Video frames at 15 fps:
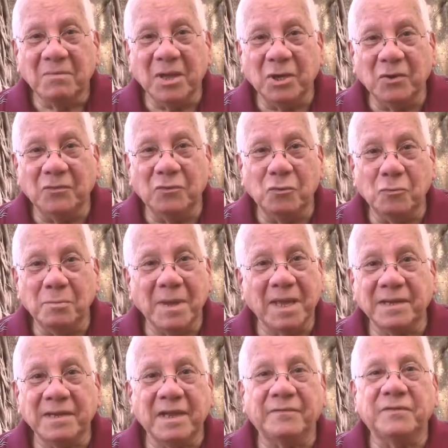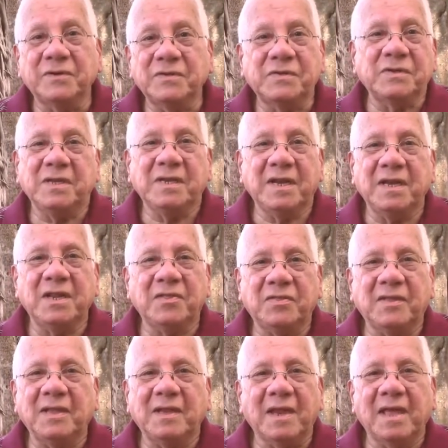many of whom had never seen
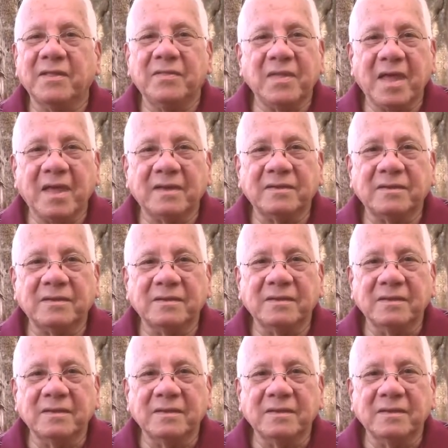anything like that.